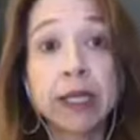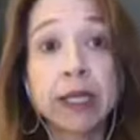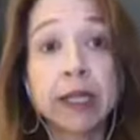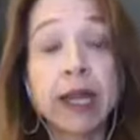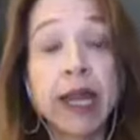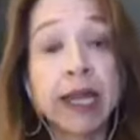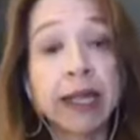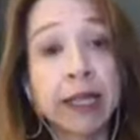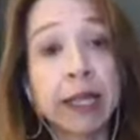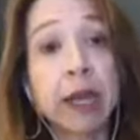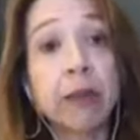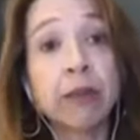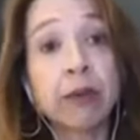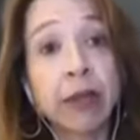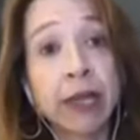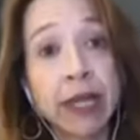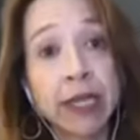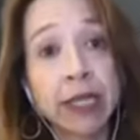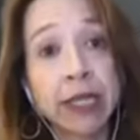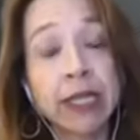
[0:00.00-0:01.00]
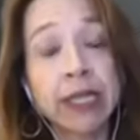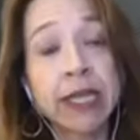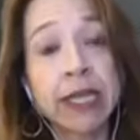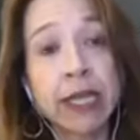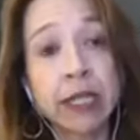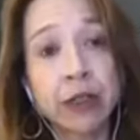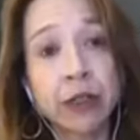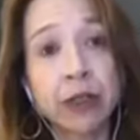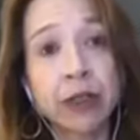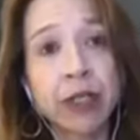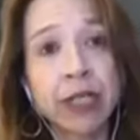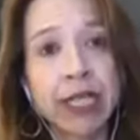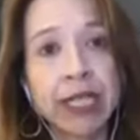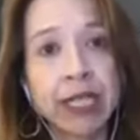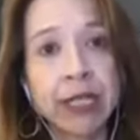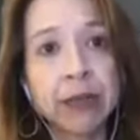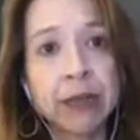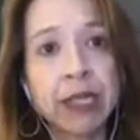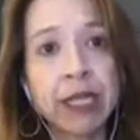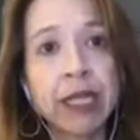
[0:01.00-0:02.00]
had the upper hand as the elder
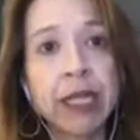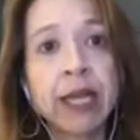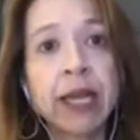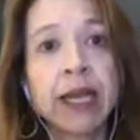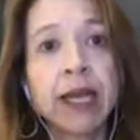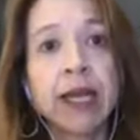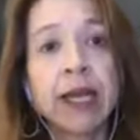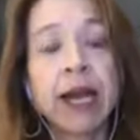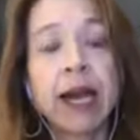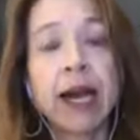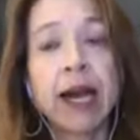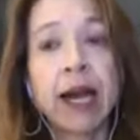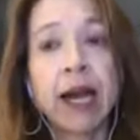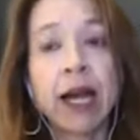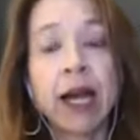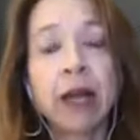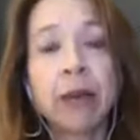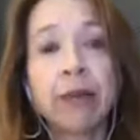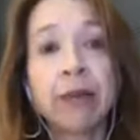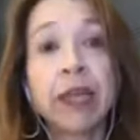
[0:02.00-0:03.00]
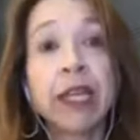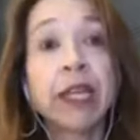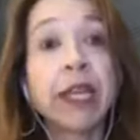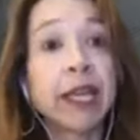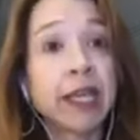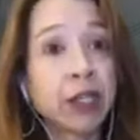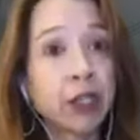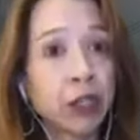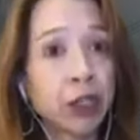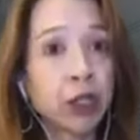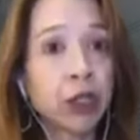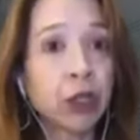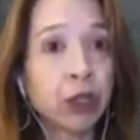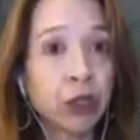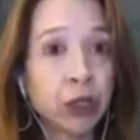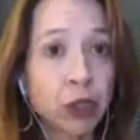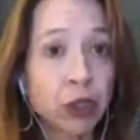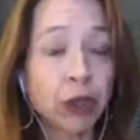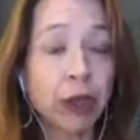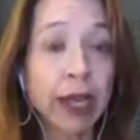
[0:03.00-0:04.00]
statesman. In Asian
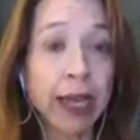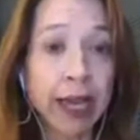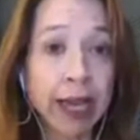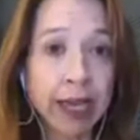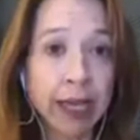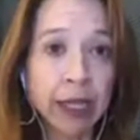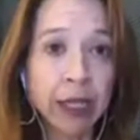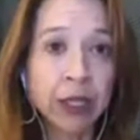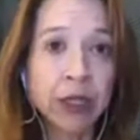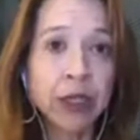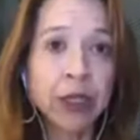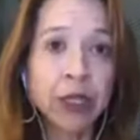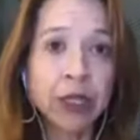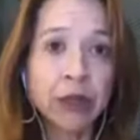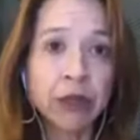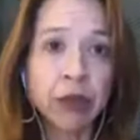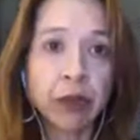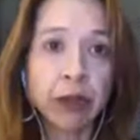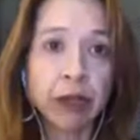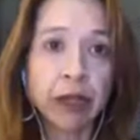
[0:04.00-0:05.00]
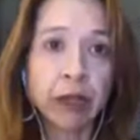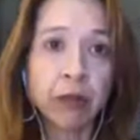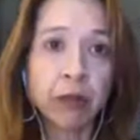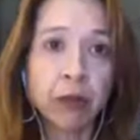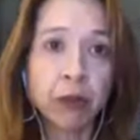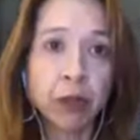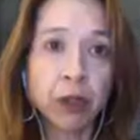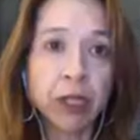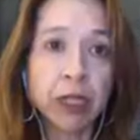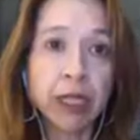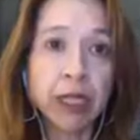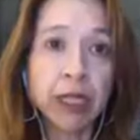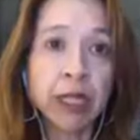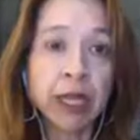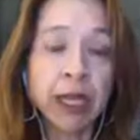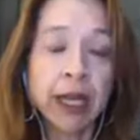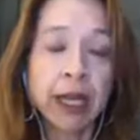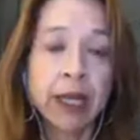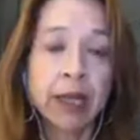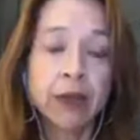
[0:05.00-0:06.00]
culture, age is very important.
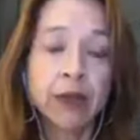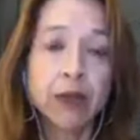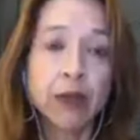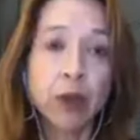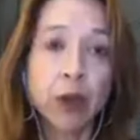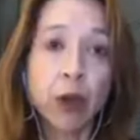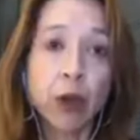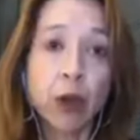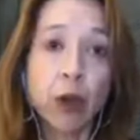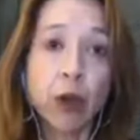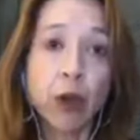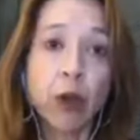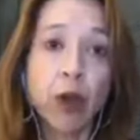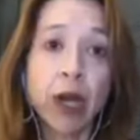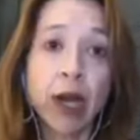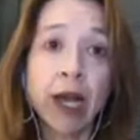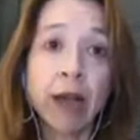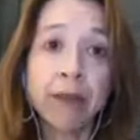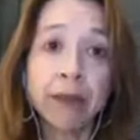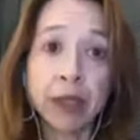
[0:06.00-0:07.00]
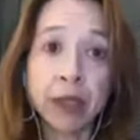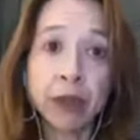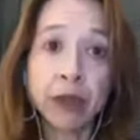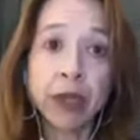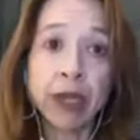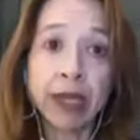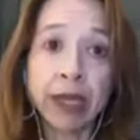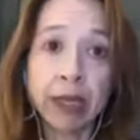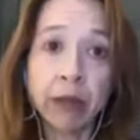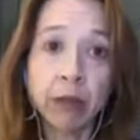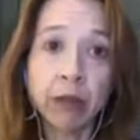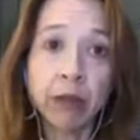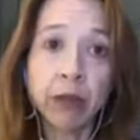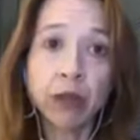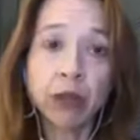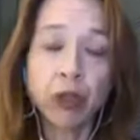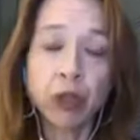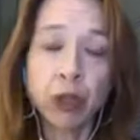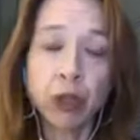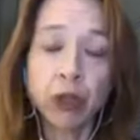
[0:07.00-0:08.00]
So Mr. Kim
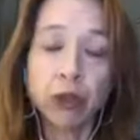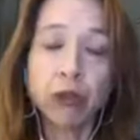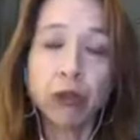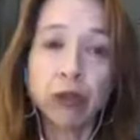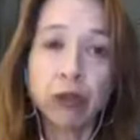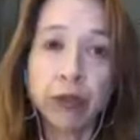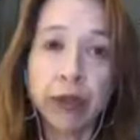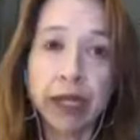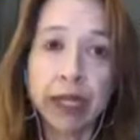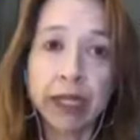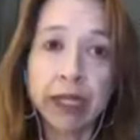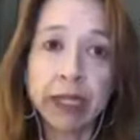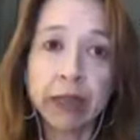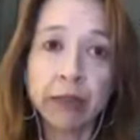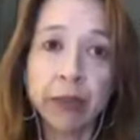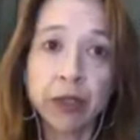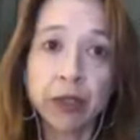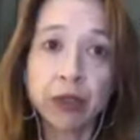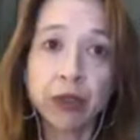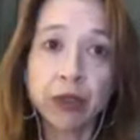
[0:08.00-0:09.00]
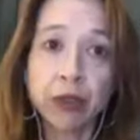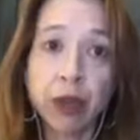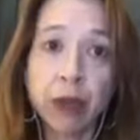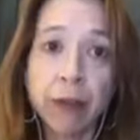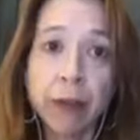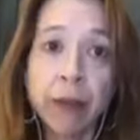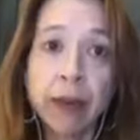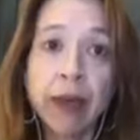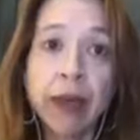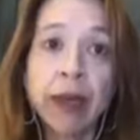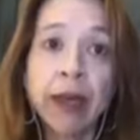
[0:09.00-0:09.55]
showed respect to Mr. Trump.